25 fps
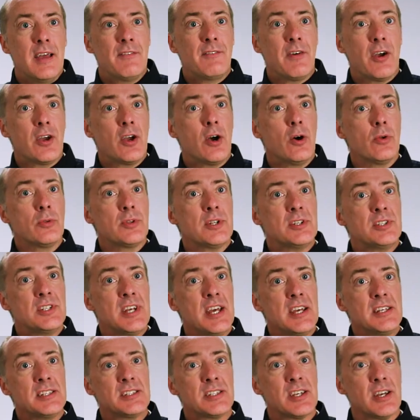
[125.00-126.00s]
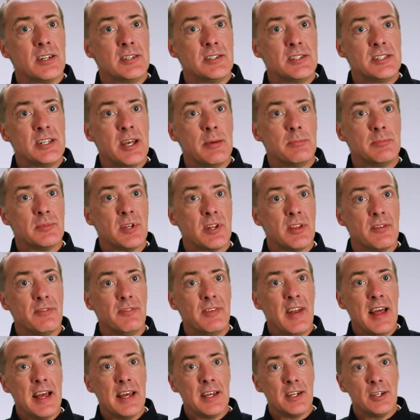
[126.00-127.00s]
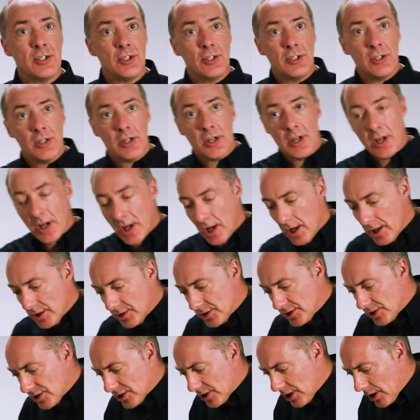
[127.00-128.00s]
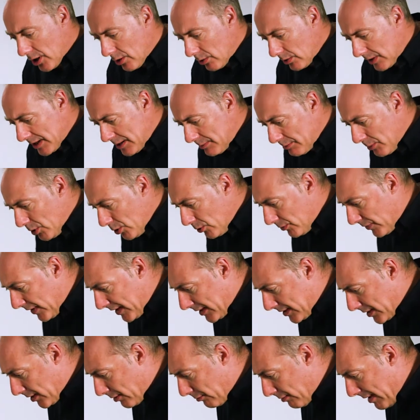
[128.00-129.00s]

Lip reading: If I hold the test gun tip to the flange and slowly move it